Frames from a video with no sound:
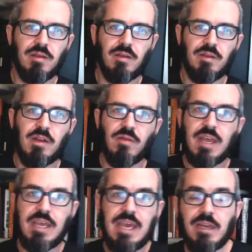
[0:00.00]
thy
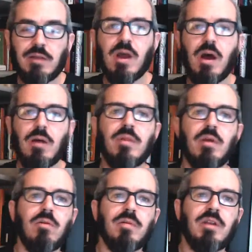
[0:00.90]
kingdom come, thy
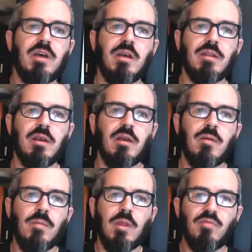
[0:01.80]
will be done,
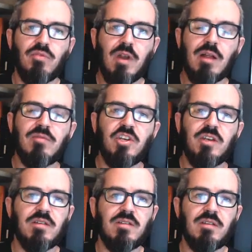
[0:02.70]
the prayer of
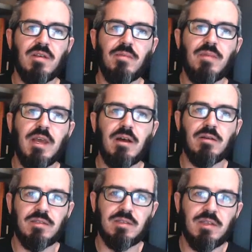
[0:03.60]
Jesus does something
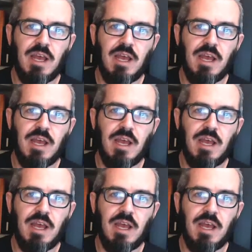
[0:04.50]
else.